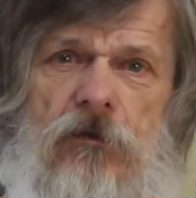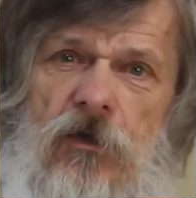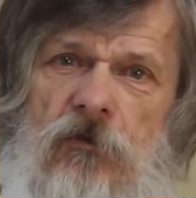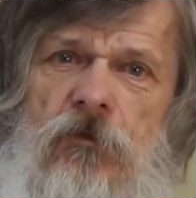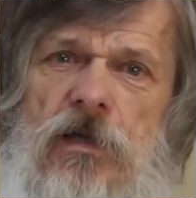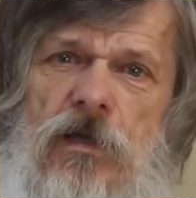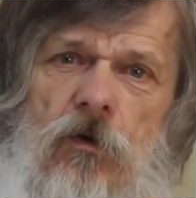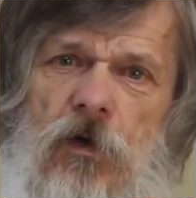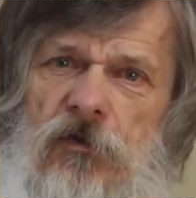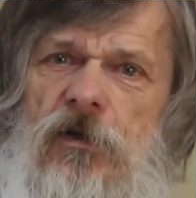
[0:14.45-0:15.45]
This
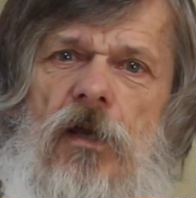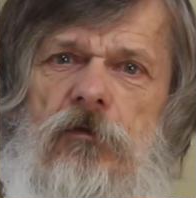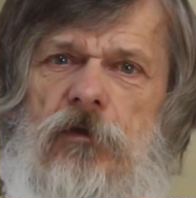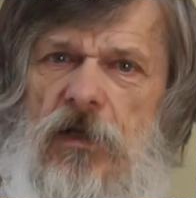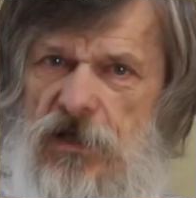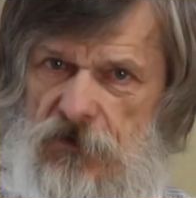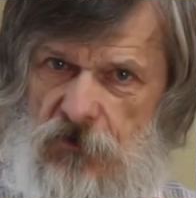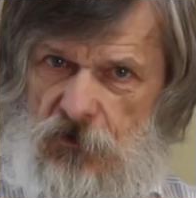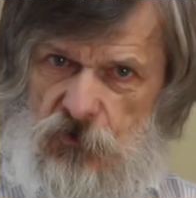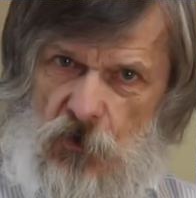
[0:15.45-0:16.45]
video is another in the
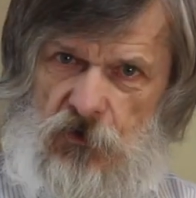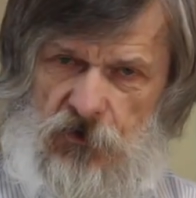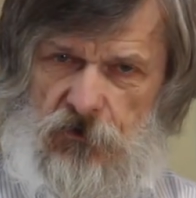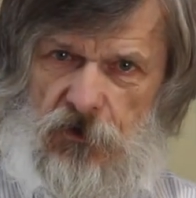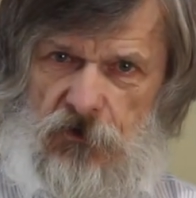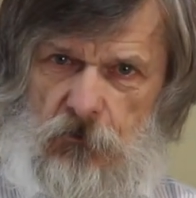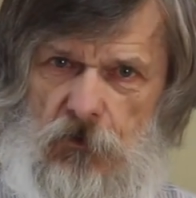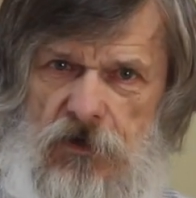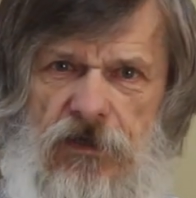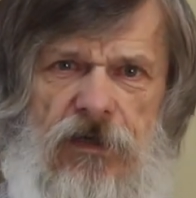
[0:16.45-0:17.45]
David's Choice series,
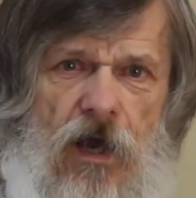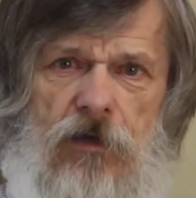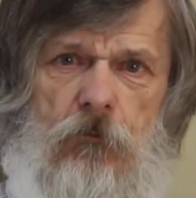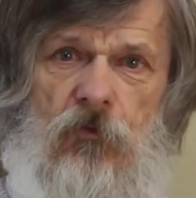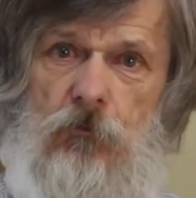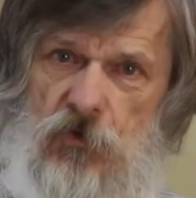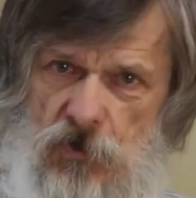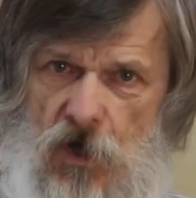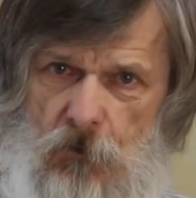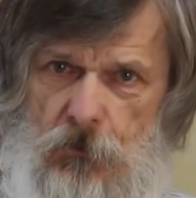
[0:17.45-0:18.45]
where I take items from the
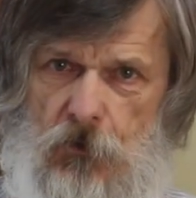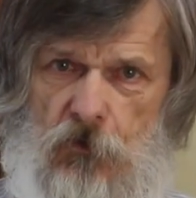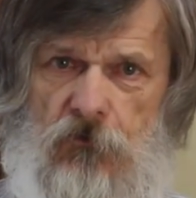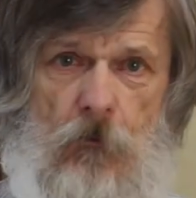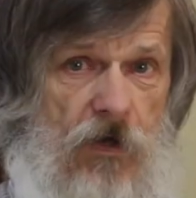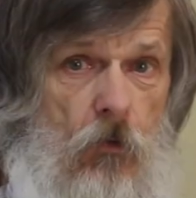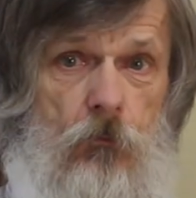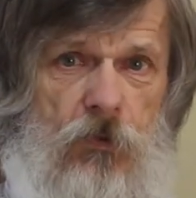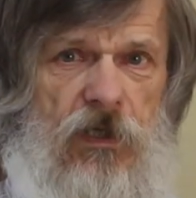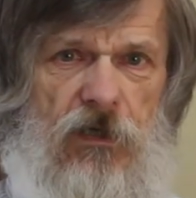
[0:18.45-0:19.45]
shop or from my
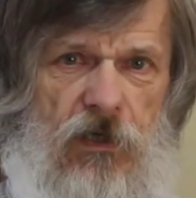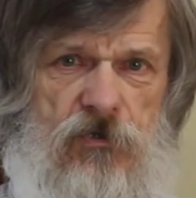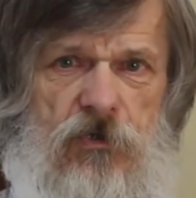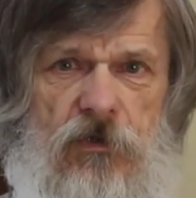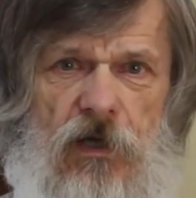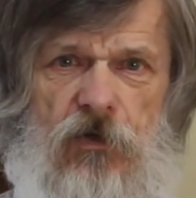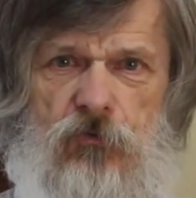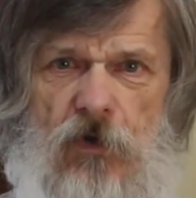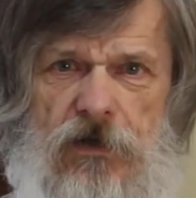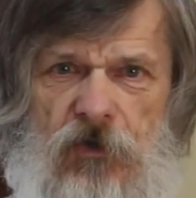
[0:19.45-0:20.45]
own print collection and
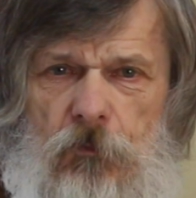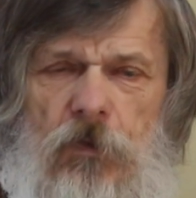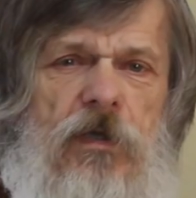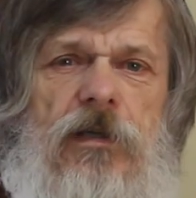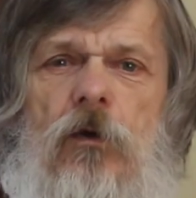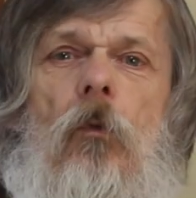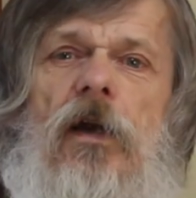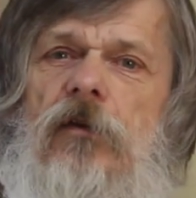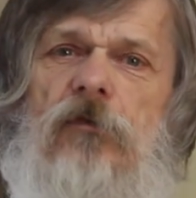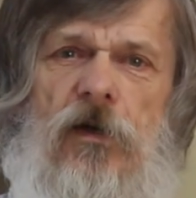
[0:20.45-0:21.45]
try and explain
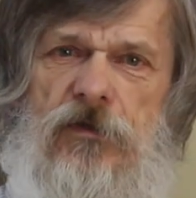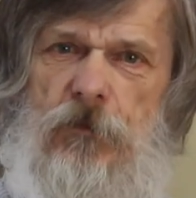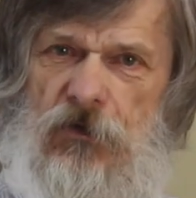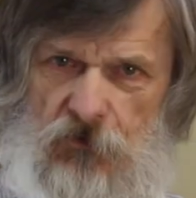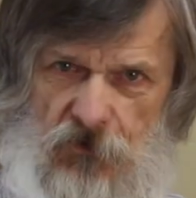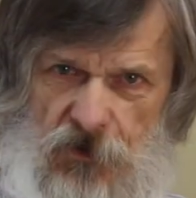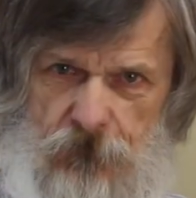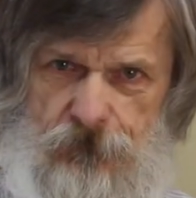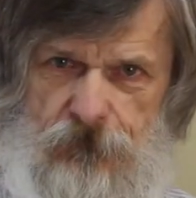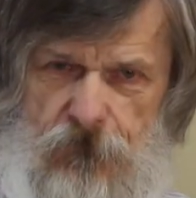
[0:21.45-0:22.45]
why I find them interesting.
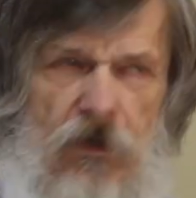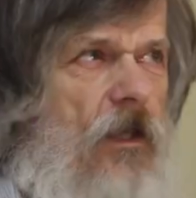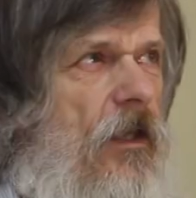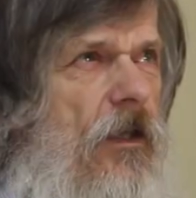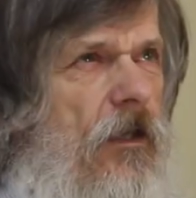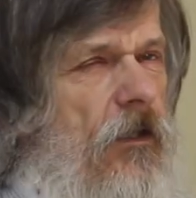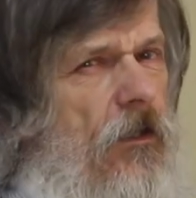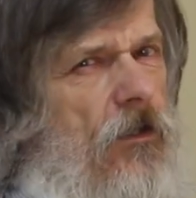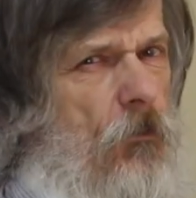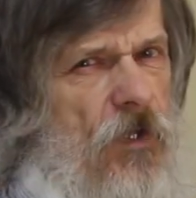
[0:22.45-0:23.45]

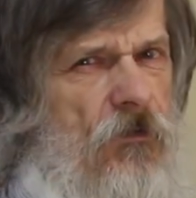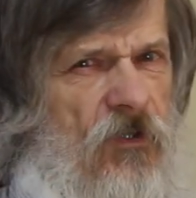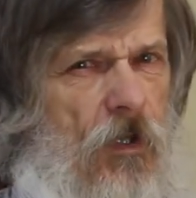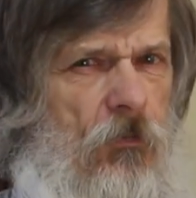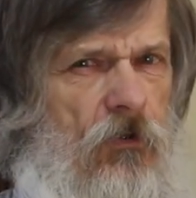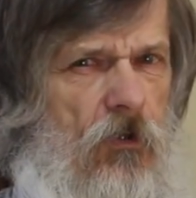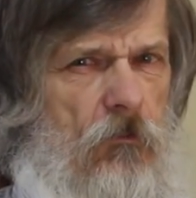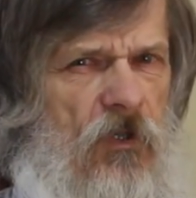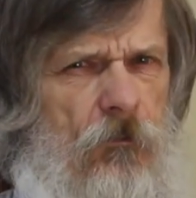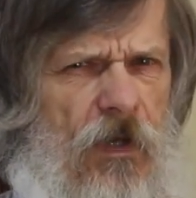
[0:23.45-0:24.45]
In the previous
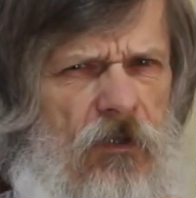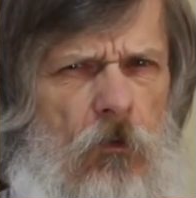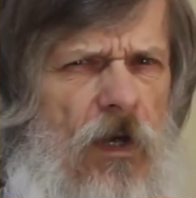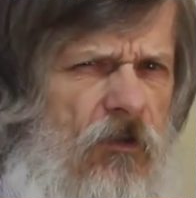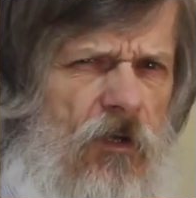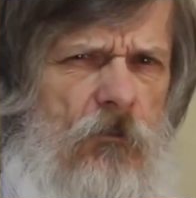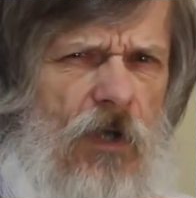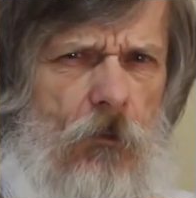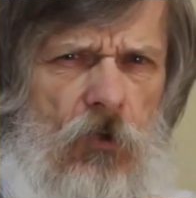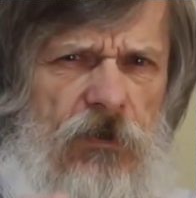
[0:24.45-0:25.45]
episode, we spent quite some
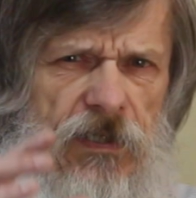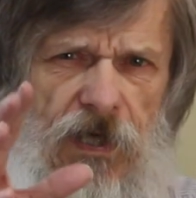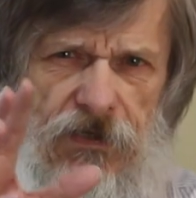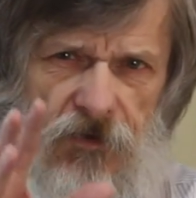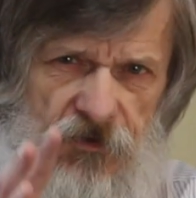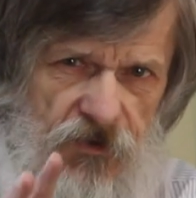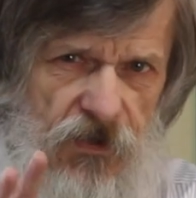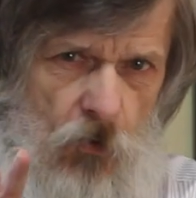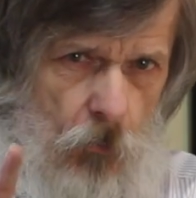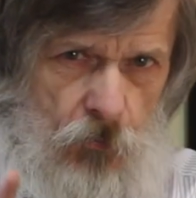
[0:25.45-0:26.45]
time looking at a
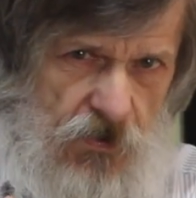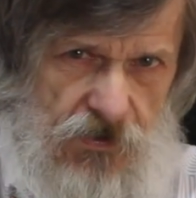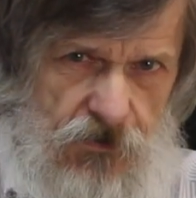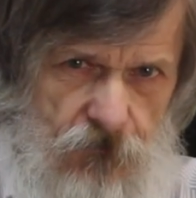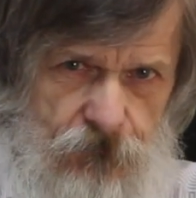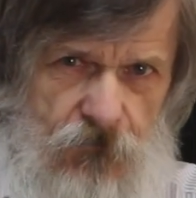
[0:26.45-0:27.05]
single print.